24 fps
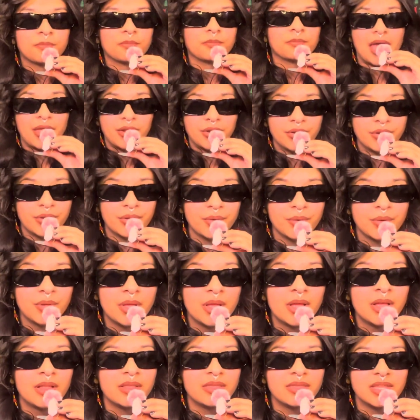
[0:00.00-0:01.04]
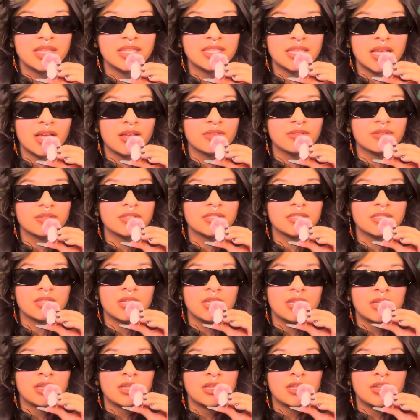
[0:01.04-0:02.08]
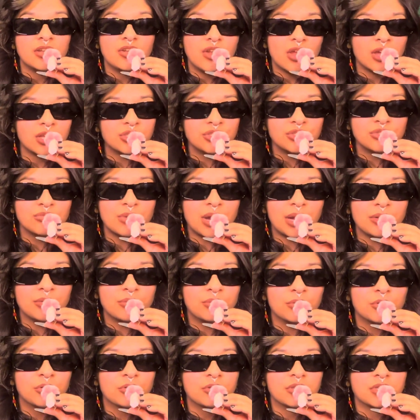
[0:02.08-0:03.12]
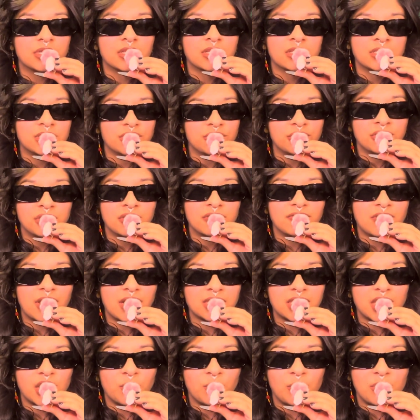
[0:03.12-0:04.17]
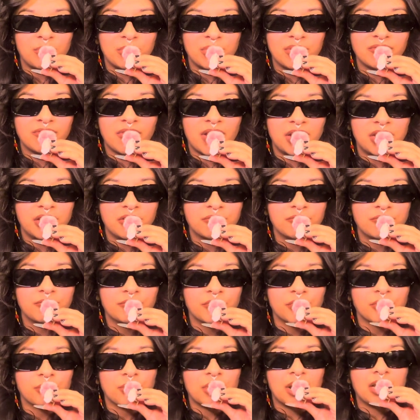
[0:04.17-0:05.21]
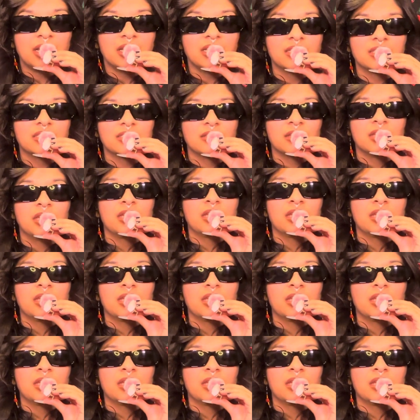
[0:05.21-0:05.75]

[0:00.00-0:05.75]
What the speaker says: I don't know. This sounds not too radical considering the fact that we've been fighting for rights